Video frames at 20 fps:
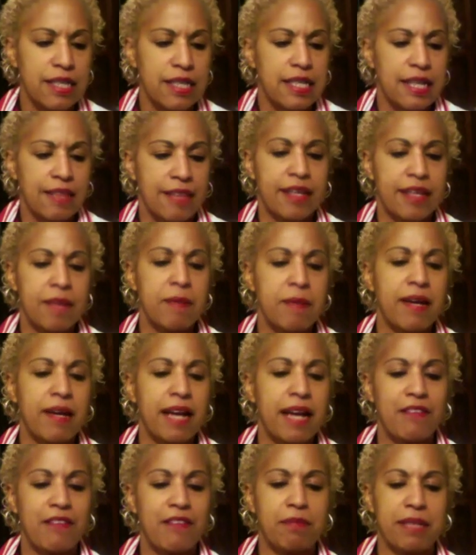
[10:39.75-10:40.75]
I think about
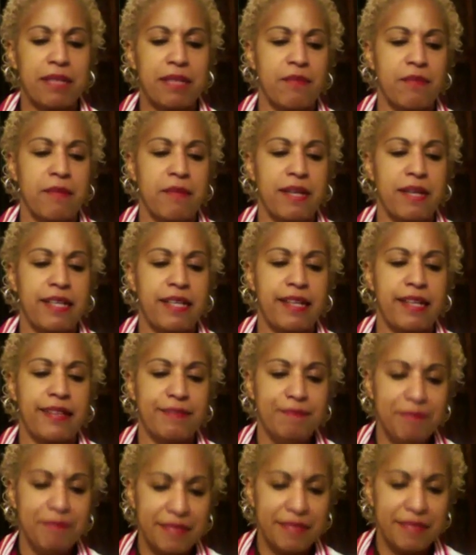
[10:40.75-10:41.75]
having plenty of money,
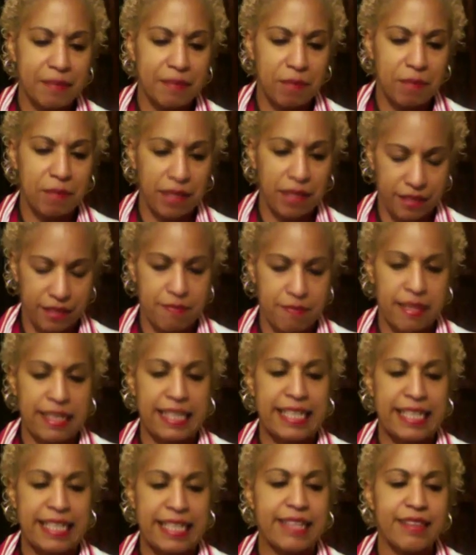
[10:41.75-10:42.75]

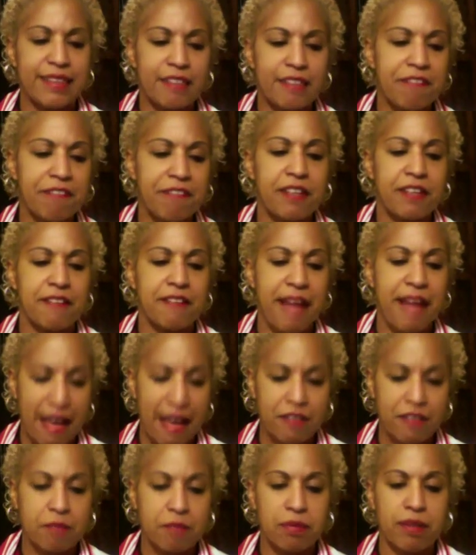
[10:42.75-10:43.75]
get the feeling of
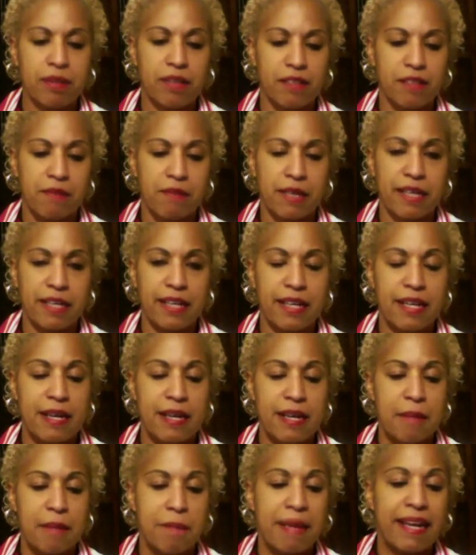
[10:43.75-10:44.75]
having plenty of money,
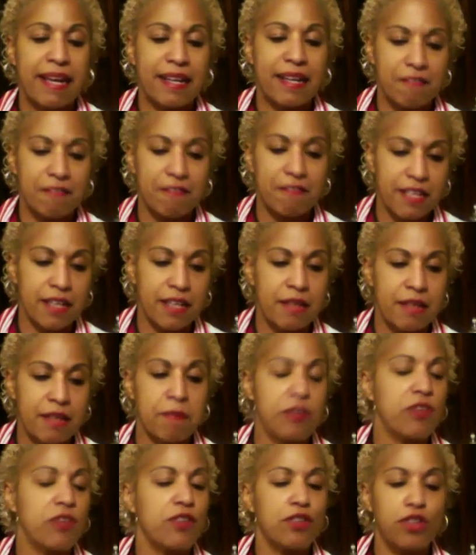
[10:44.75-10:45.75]
make it infinite,
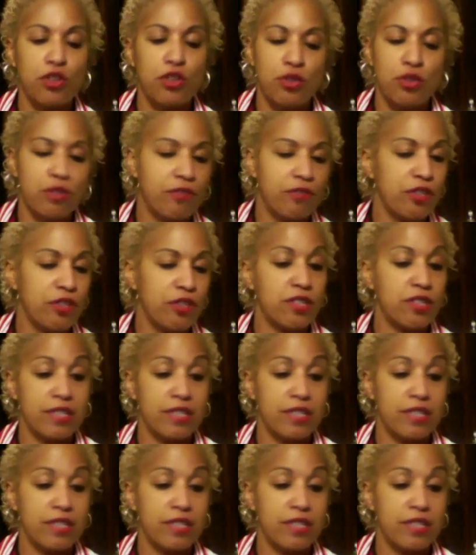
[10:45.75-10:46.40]
bigger than the universe.